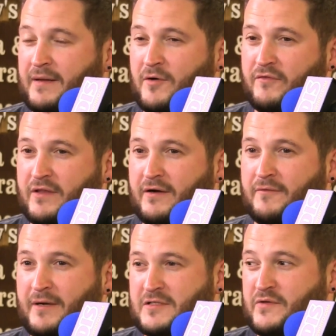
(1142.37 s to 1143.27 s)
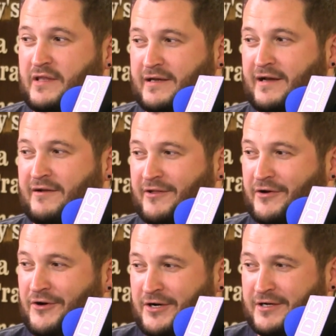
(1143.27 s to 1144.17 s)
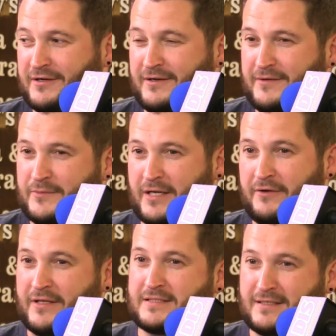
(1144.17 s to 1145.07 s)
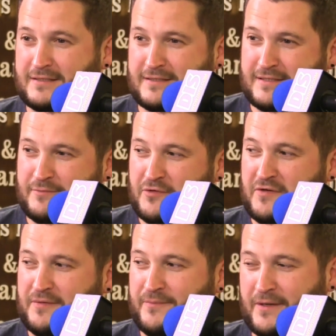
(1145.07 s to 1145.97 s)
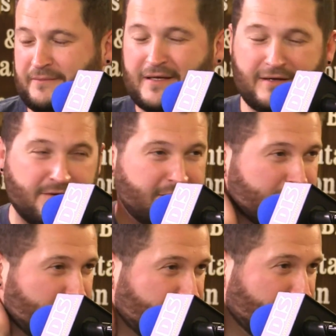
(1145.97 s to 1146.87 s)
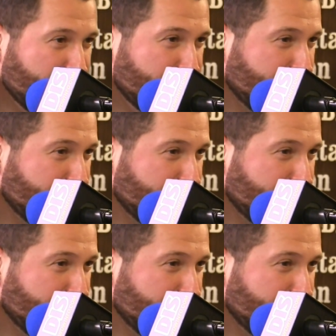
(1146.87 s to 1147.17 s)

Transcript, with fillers: I'm over there, it reminds me, like, kind of like Hook. But I know that's not a Disney movie, yeah. but I'm like, oh, that would be fun.